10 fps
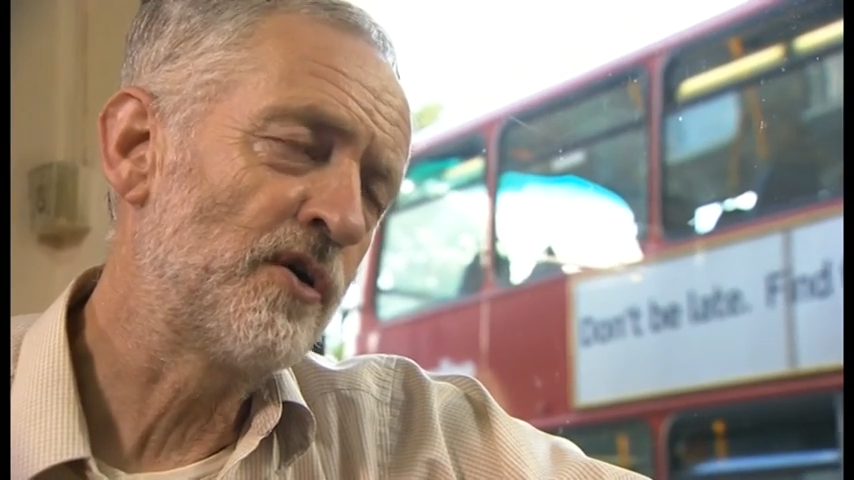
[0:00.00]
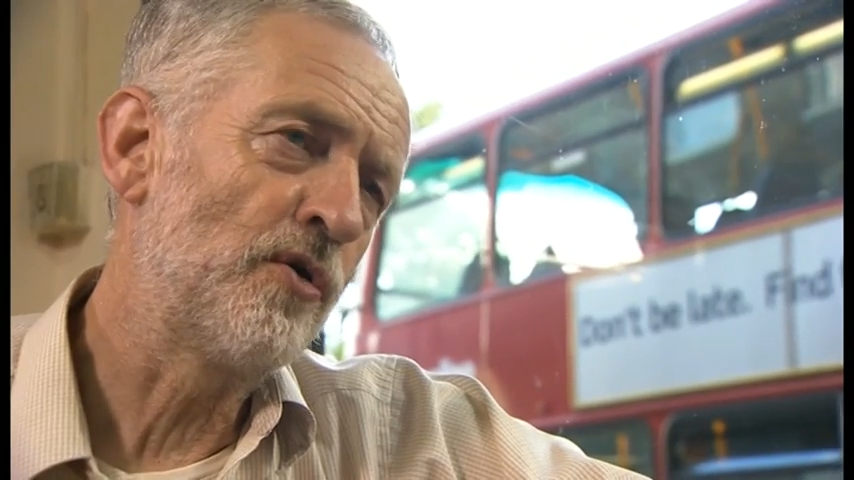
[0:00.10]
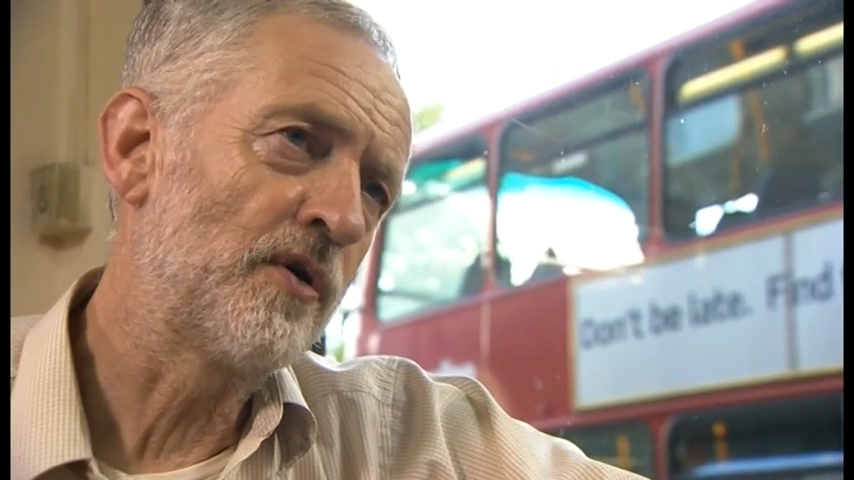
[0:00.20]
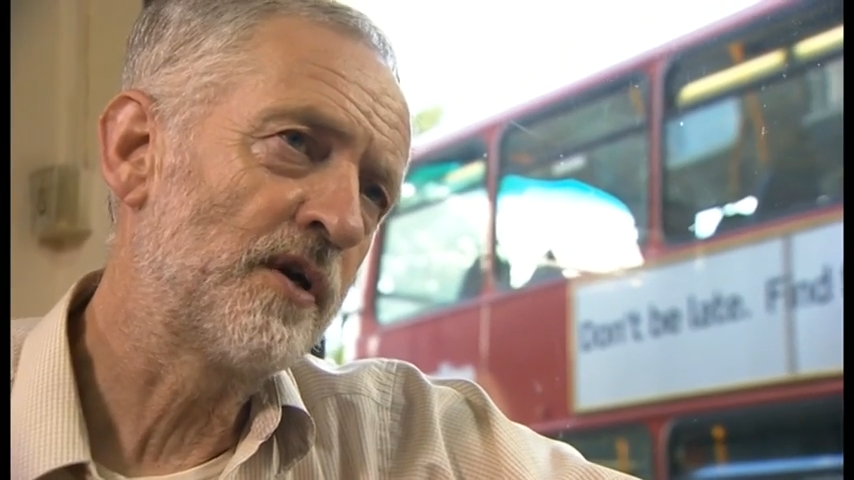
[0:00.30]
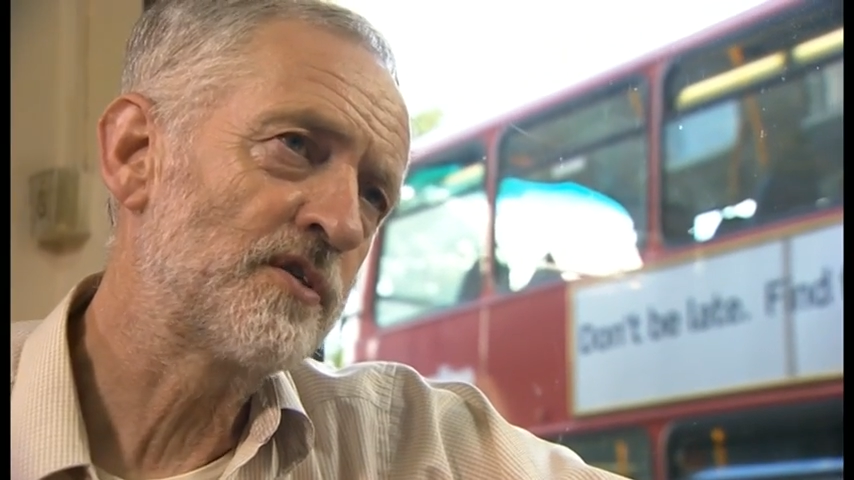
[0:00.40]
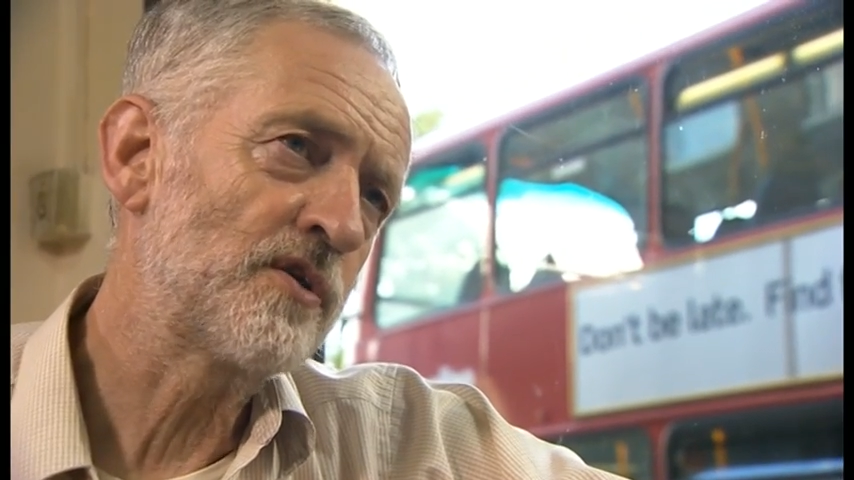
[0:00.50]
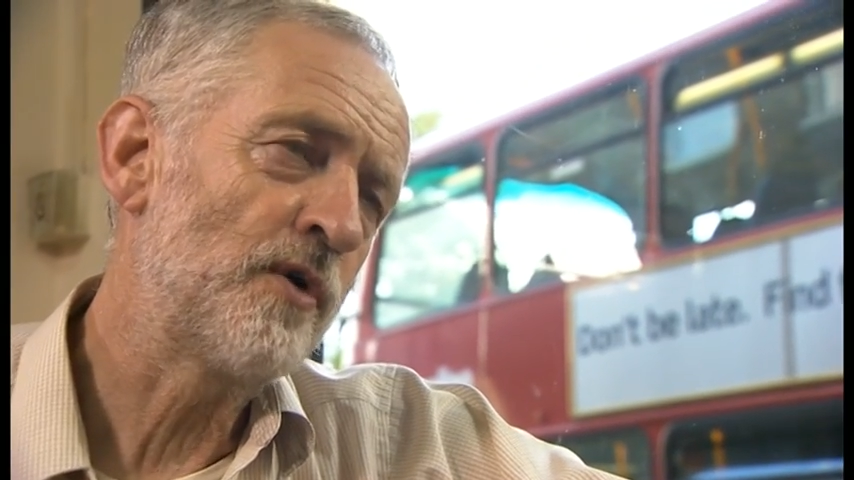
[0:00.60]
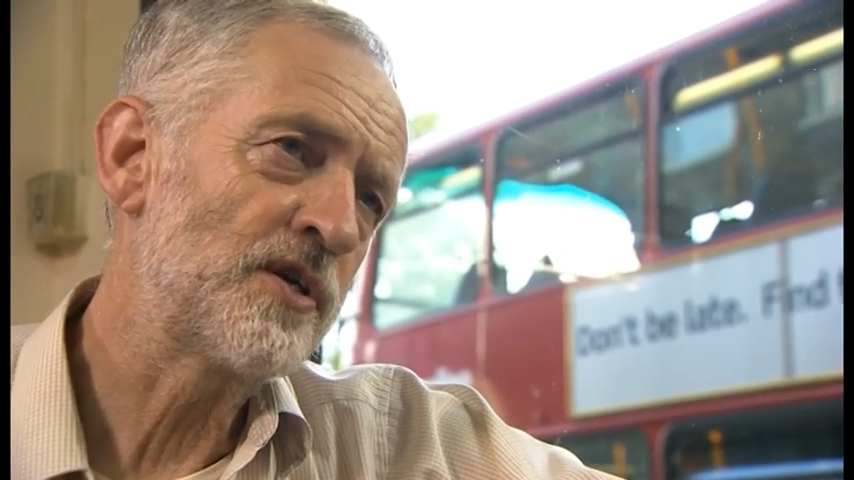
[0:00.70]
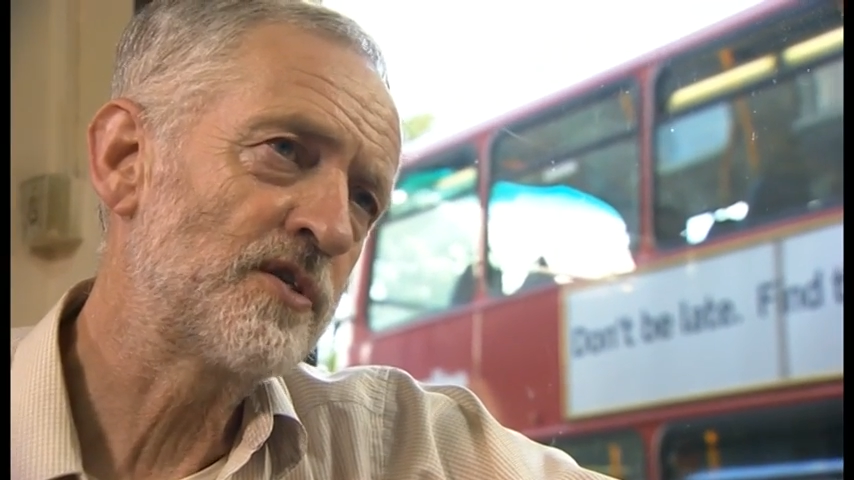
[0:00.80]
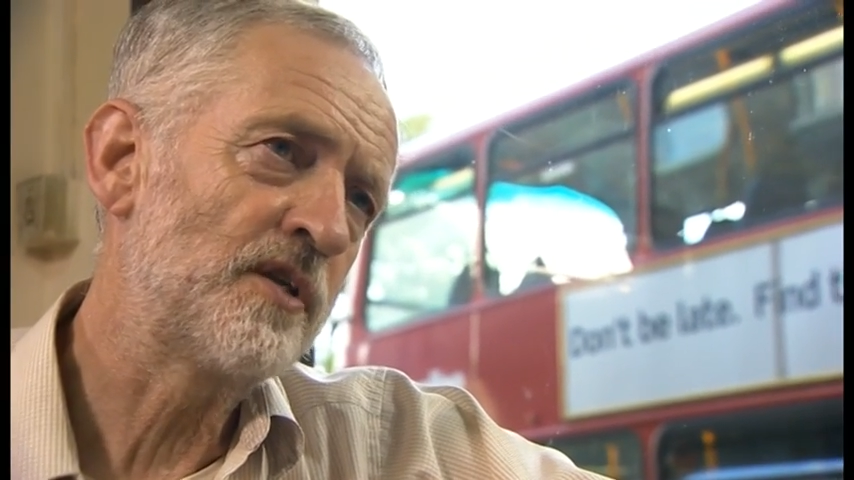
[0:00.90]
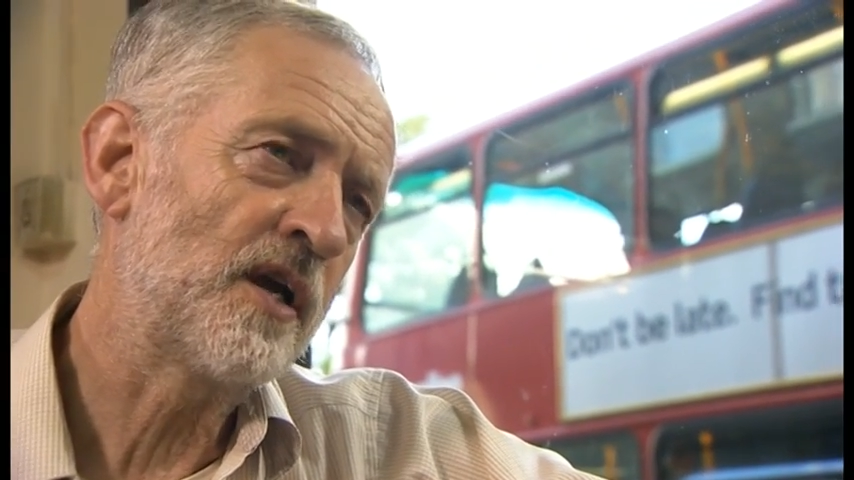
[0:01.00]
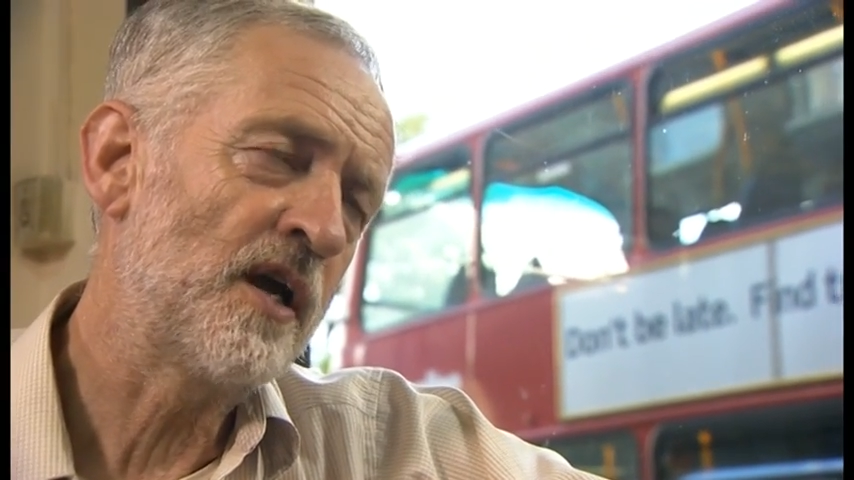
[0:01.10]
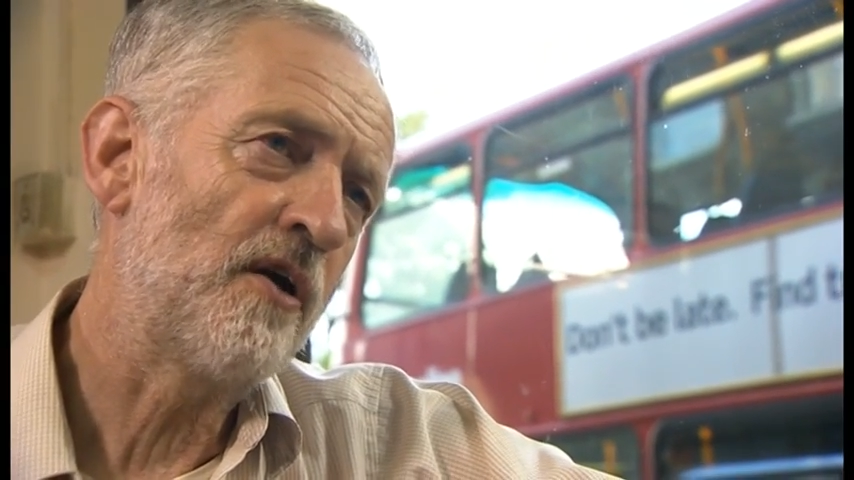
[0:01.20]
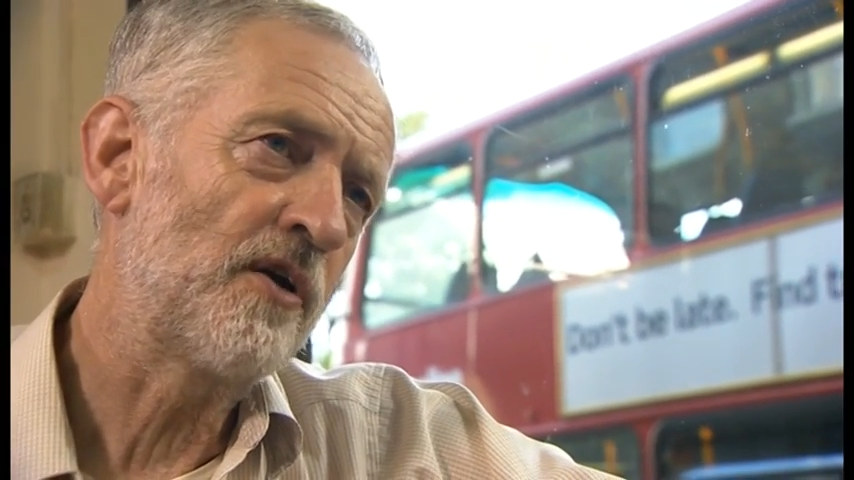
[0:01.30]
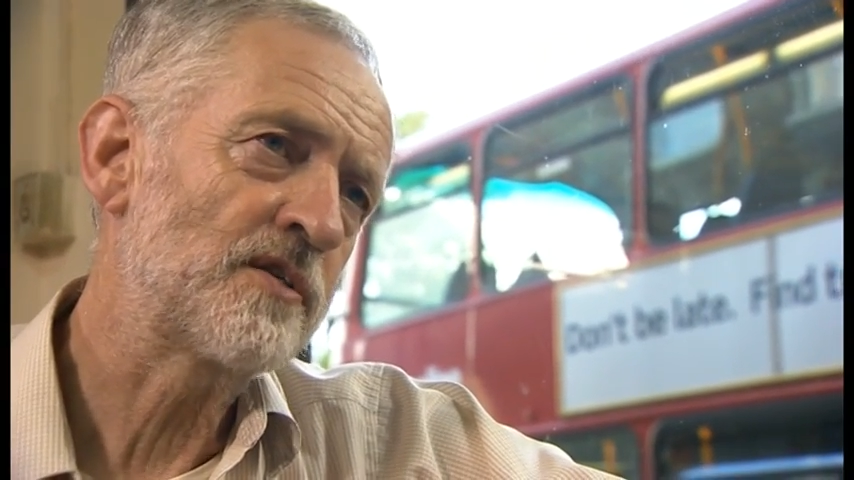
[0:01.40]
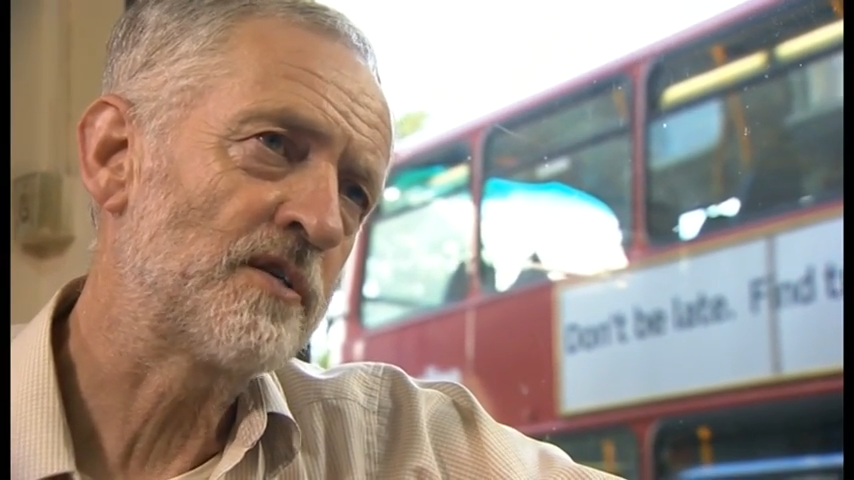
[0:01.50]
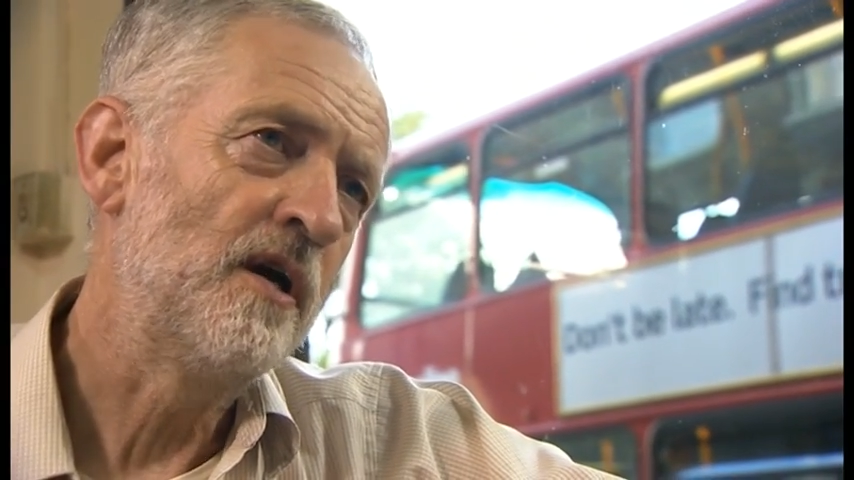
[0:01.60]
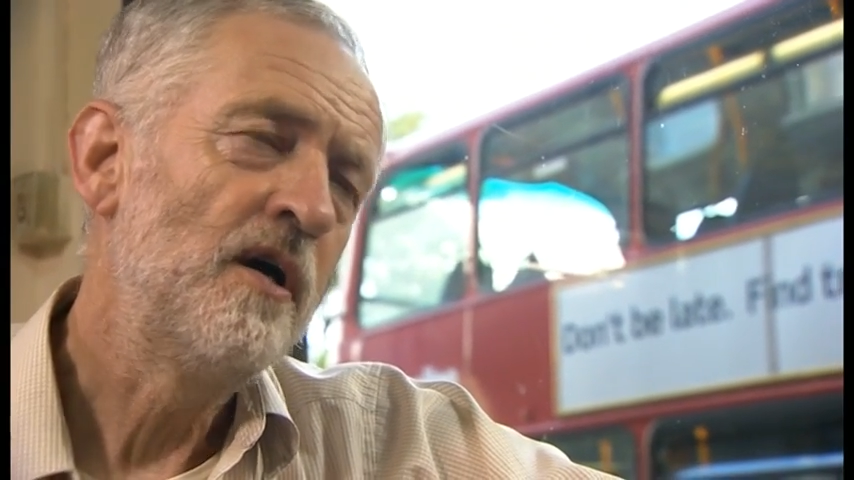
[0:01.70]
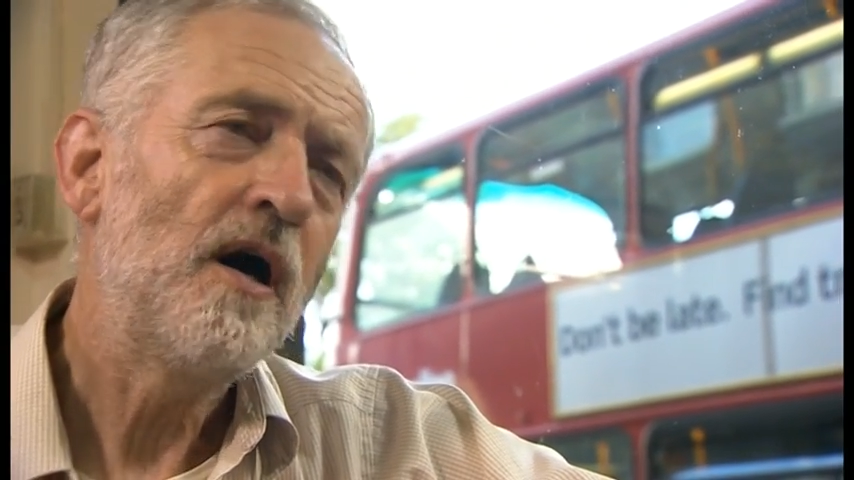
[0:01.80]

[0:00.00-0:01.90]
calling into question their character.